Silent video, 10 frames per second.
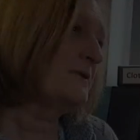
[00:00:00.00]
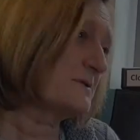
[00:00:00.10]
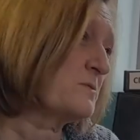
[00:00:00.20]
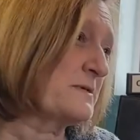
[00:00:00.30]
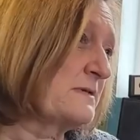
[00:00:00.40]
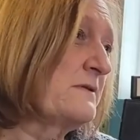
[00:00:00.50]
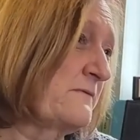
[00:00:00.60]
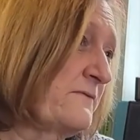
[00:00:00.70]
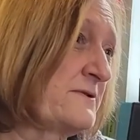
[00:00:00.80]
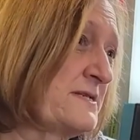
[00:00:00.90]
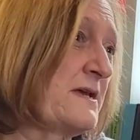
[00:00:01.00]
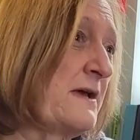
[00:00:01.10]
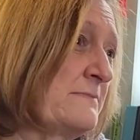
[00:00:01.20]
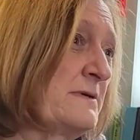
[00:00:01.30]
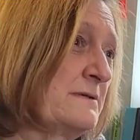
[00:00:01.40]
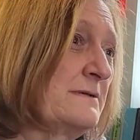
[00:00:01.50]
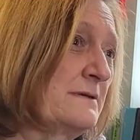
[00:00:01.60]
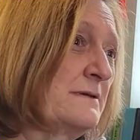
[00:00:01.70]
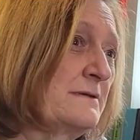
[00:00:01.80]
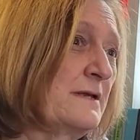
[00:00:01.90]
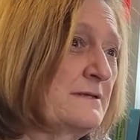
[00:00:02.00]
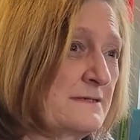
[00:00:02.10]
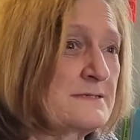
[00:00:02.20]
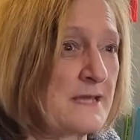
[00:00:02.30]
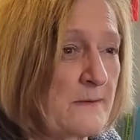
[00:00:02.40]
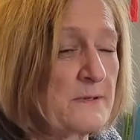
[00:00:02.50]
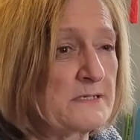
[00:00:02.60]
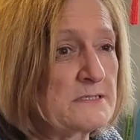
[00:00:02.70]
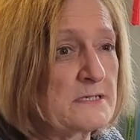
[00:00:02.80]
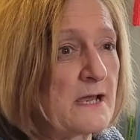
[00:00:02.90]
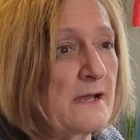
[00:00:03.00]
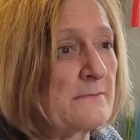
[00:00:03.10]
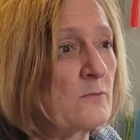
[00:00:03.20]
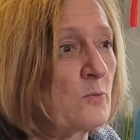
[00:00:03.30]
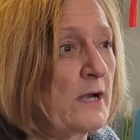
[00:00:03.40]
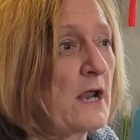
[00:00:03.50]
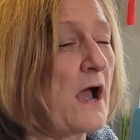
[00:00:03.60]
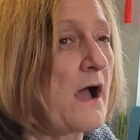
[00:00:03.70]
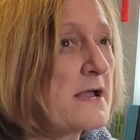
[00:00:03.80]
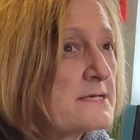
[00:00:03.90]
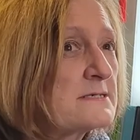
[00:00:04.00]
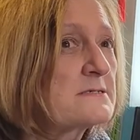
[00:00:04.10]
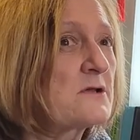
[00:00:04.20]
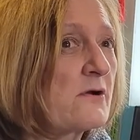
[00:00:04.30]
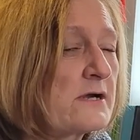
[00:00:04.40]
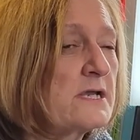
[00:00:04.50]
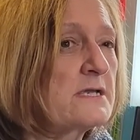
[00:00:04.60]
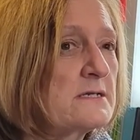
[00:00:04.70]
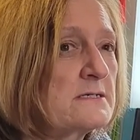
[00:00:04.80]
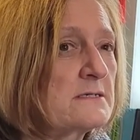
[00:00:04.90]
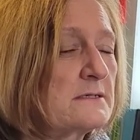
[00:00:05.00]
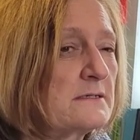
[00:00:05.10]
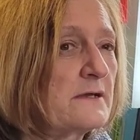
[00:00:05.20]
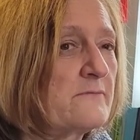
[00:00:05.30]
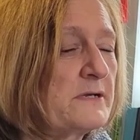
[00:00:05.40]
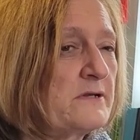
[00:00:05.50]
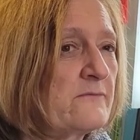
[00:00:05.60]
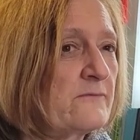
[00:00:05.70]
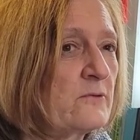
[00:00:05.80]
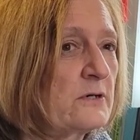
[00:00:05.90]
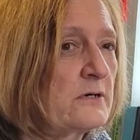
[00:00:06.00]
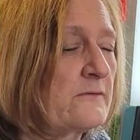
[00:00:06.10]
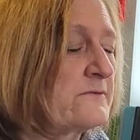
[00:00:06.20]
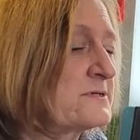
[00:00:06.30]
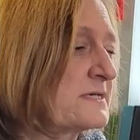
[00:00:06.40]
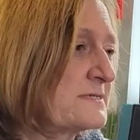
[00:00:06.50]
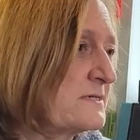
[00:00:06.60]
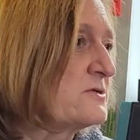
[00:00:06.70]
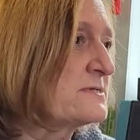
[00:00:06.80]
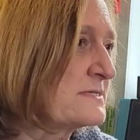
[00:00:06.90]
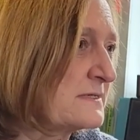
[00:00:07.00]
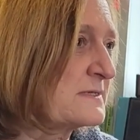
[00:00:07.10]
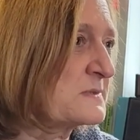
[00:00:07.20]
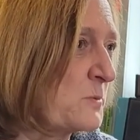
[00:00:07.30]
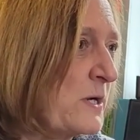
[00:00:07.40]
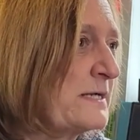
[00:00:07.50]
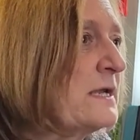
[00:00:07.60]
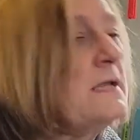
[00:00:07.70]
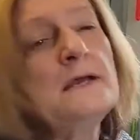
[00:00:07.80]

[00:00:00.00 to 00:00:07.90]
This wasn't the first time that this happened. When I started I've been here for over 6 years at this point.